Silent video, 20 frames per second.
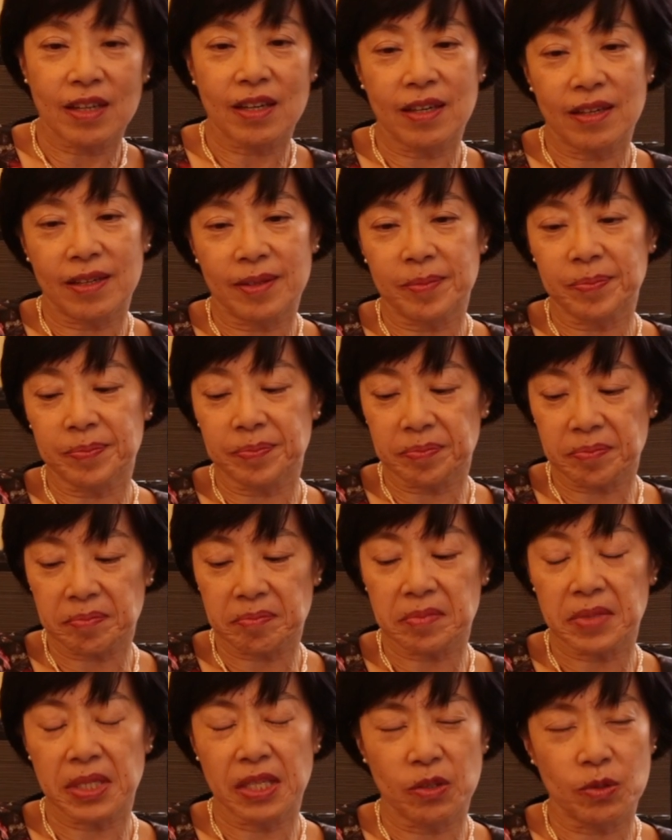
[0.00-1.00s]

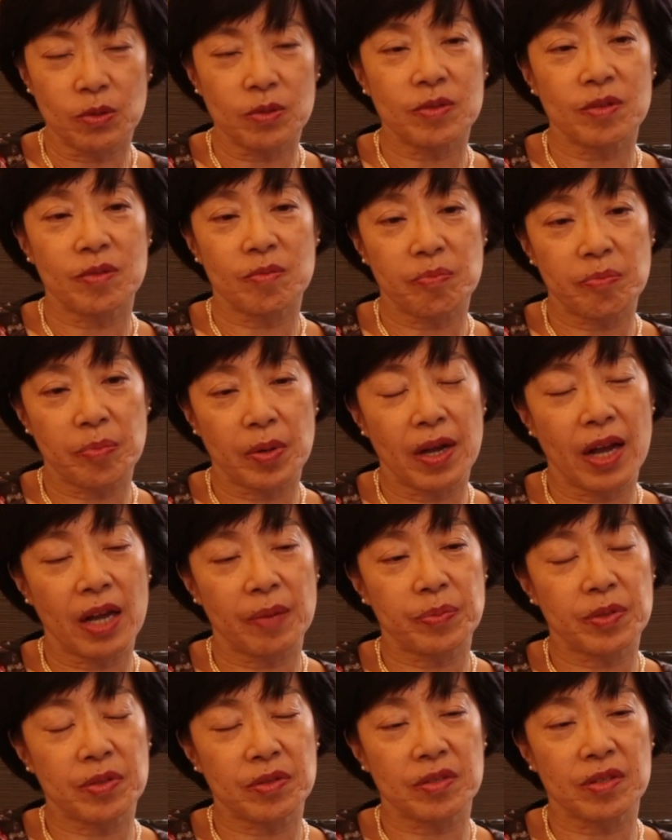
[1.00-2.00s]
you know,
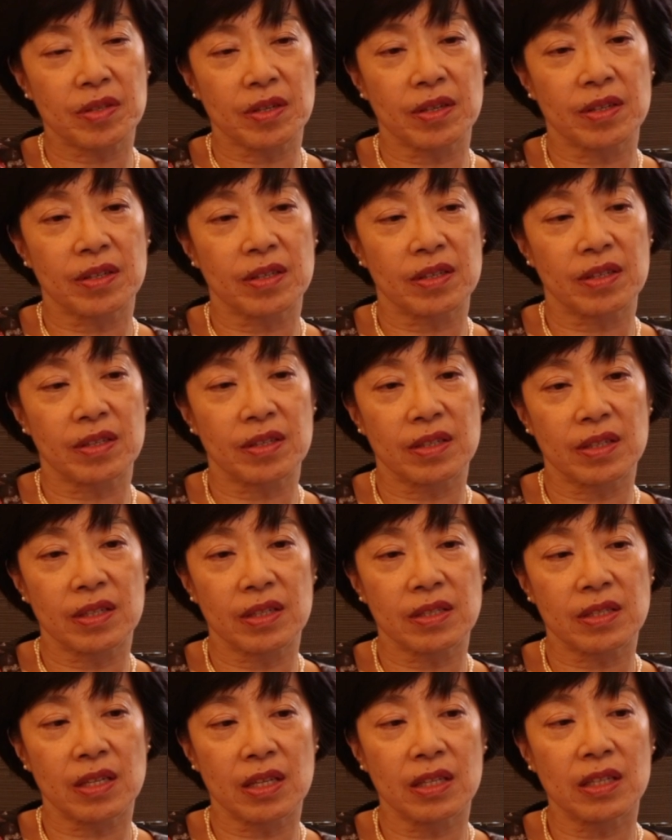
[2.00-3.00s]
perhaps
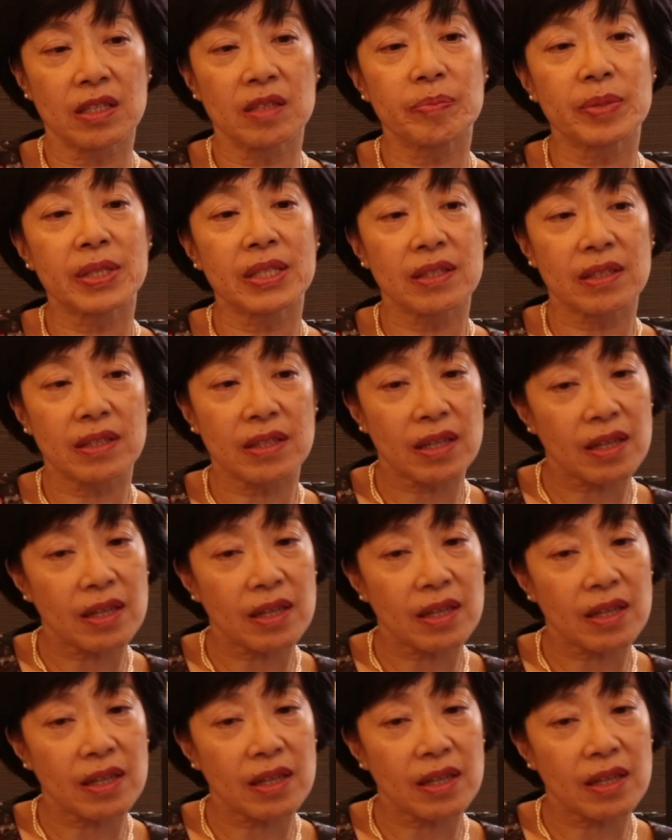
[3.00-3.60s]
is a little bit